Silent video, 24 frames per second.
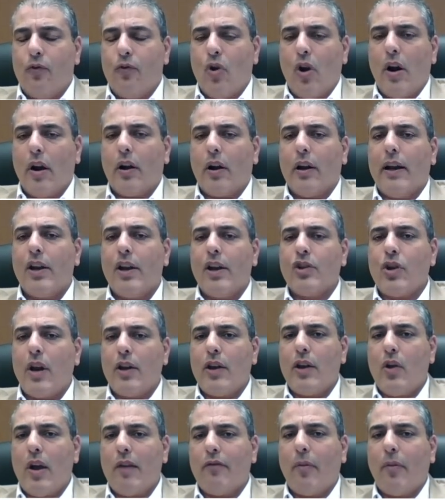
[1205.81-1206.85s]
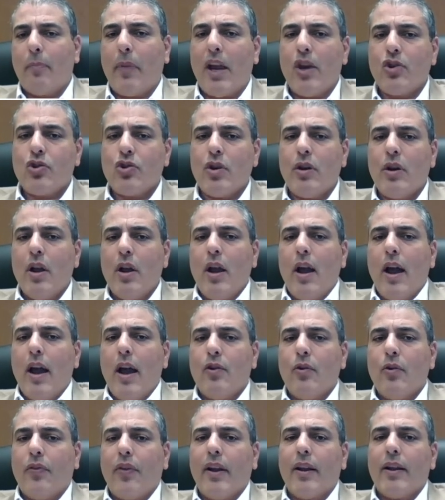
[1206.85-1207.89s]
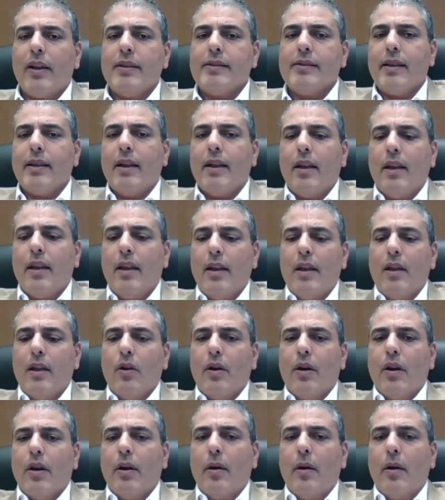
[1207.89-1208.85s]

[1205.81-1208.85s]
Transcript: are a clinician and you have a patient and you think he